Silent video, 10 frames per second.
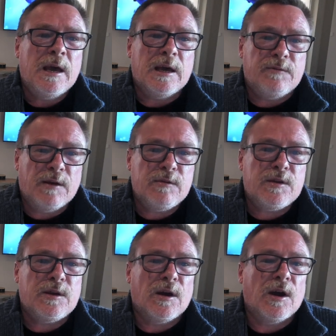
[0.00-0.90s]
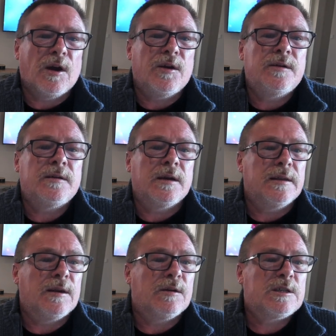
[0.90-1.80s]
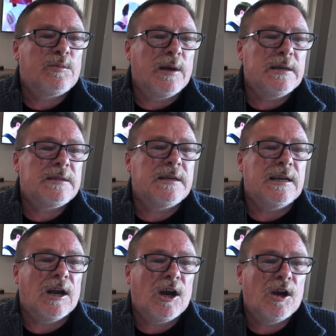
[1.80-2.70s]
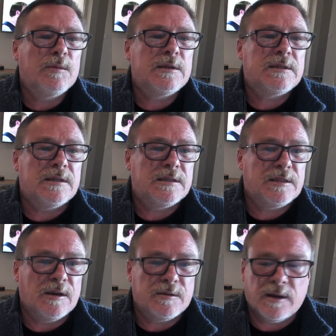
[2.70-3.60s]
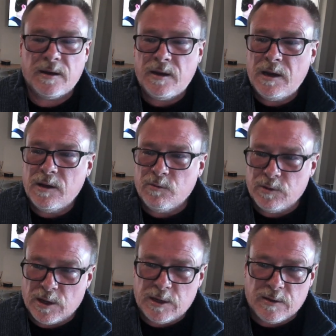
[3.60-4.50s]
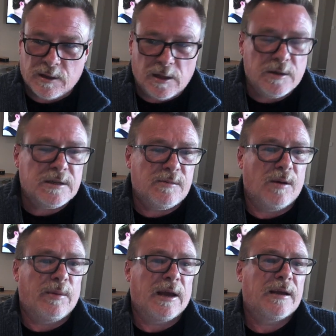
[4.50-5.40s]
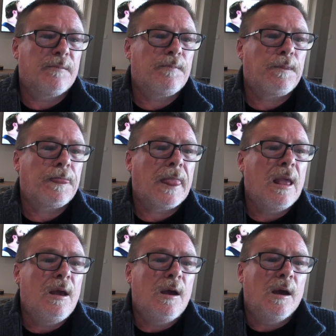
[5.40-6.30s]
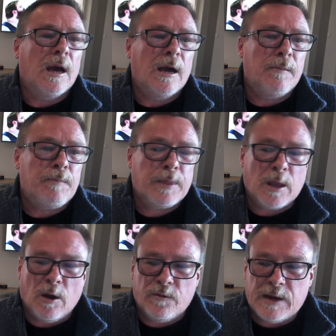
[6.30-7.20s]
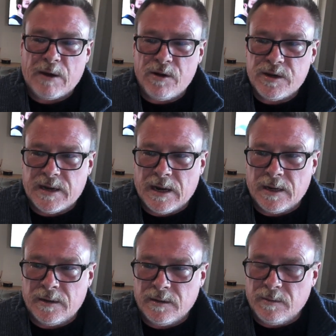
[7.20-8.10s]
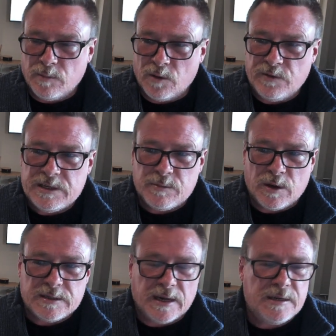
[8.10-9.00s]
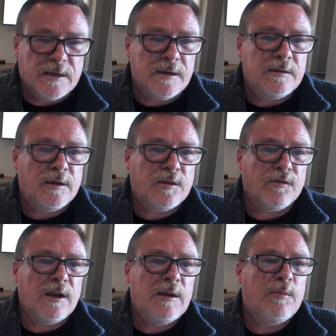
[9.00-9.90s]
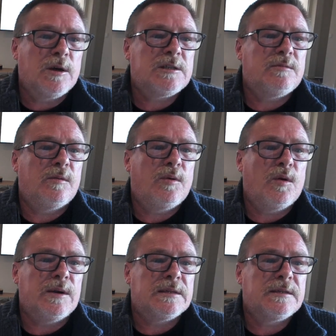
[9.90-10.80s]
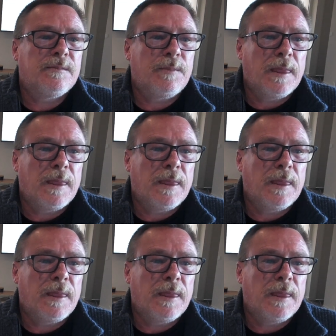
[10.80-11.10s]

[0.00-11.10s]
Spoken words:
of everything I owned, and then I was placed in a homelessness shelter with only the clothes on my back. I've narrowed down my victimisation to three possible points.